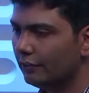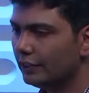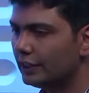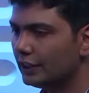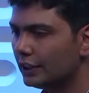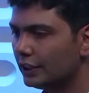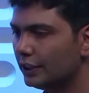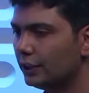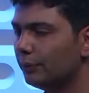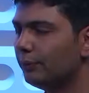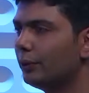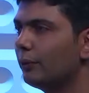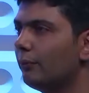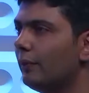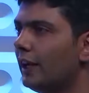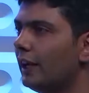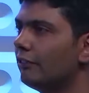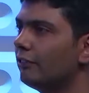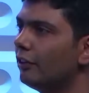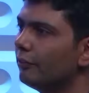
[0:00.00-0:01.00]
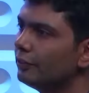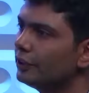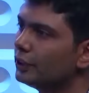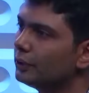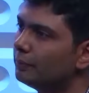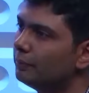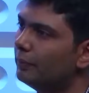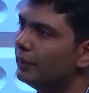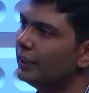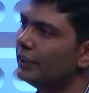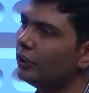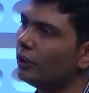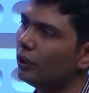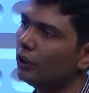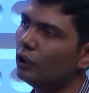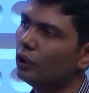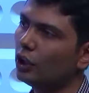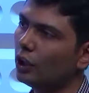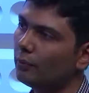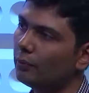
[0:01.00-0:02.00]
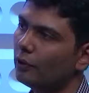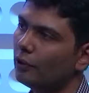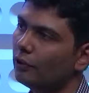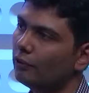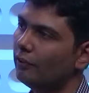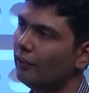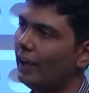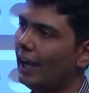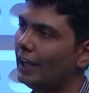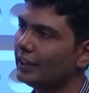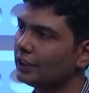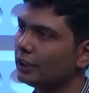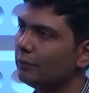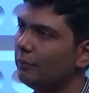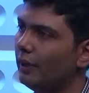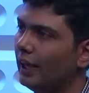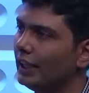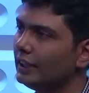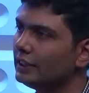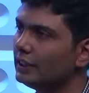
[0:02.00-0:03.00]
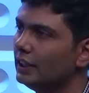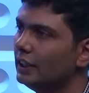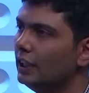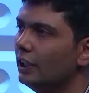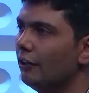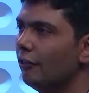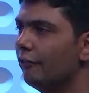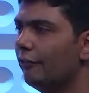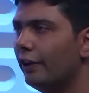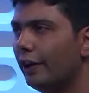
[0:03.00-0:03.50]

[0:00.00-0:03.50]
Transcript: which is a GPU platform which is built on top of Azure Batch, mm -hmm.